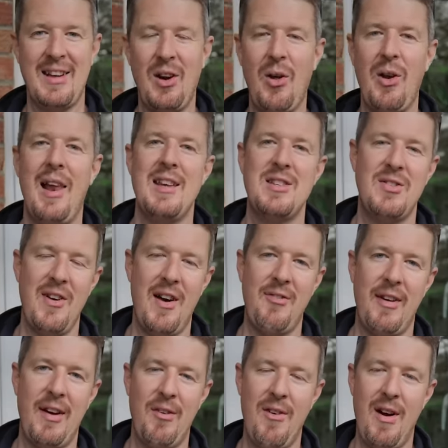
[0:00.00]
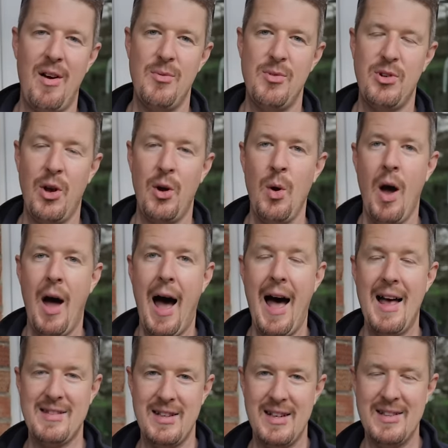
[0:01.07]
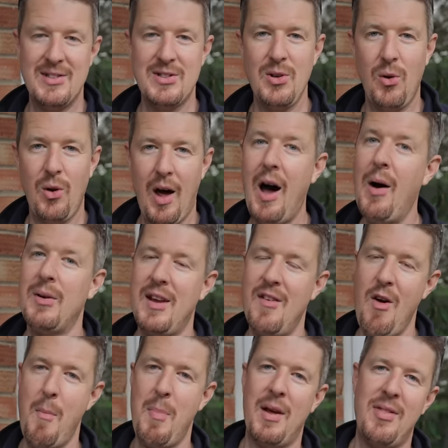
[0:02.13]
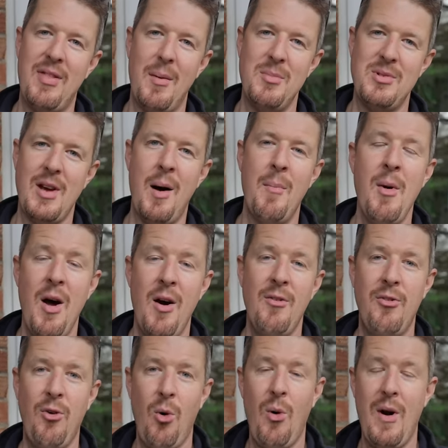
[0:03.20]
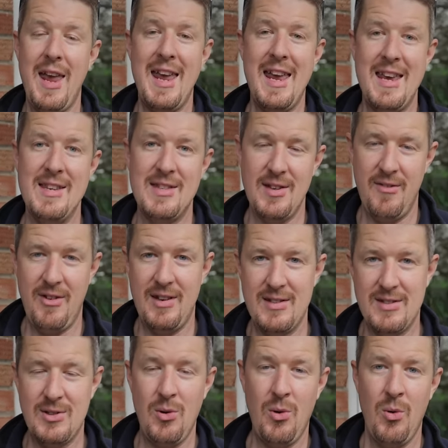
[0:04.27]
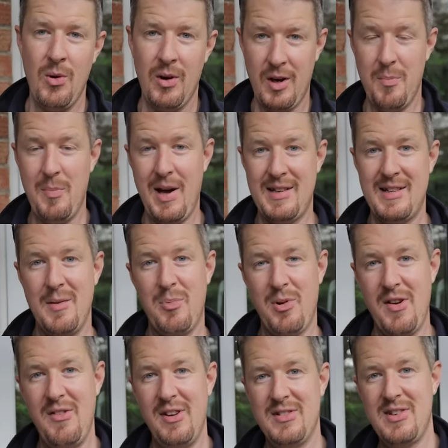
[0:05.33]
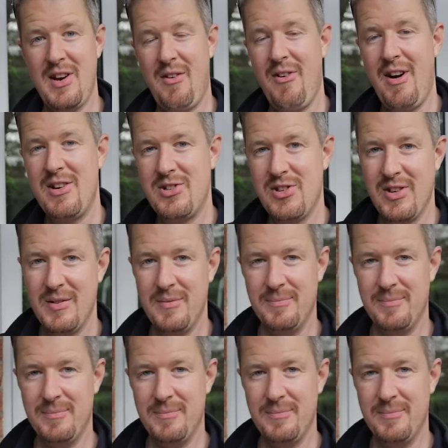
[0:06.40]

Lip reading: a lot less faffing around. So as an installer, I'd give it a big thumbs up for ease of install compared to the previous generation.